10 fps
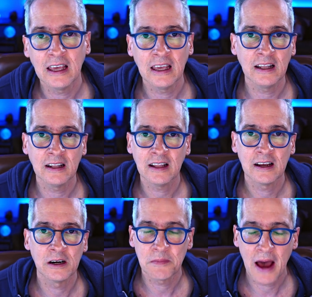in
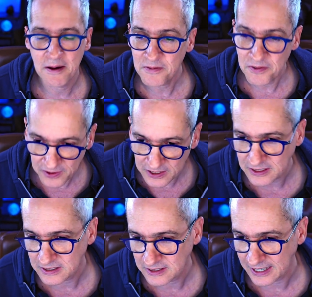her A M P first
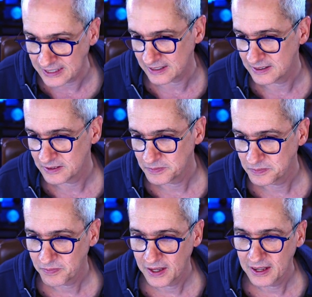site.
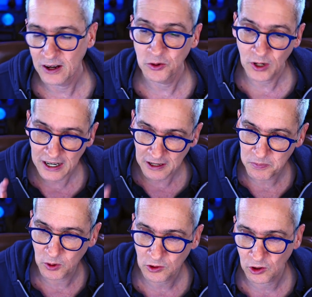Now you can
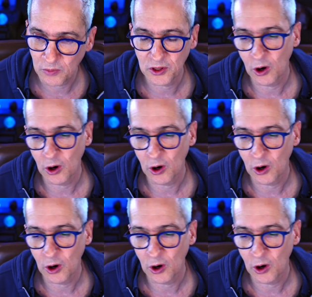explore some of the